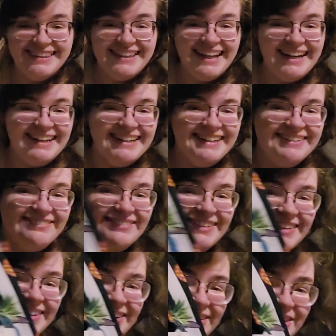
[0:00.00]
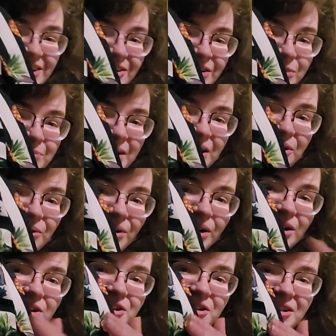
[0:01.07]
that was also in my
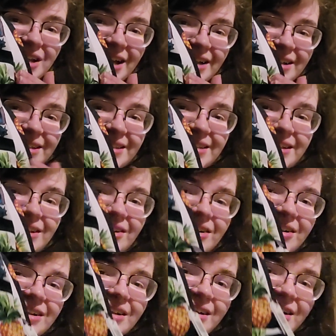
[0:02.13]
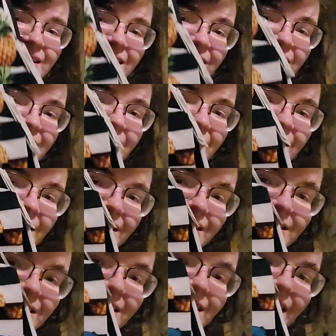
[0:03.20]
garage, tag still on.
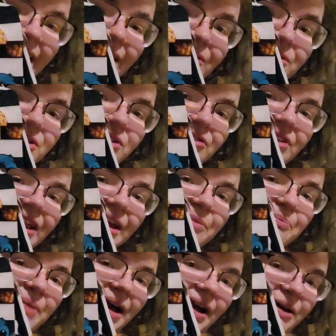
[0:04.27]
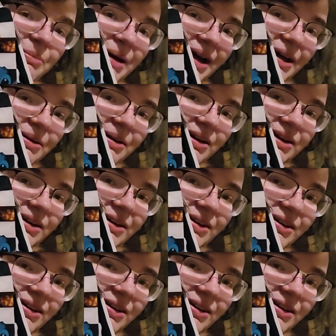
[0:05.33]
It's a Lounge Vibe backpack,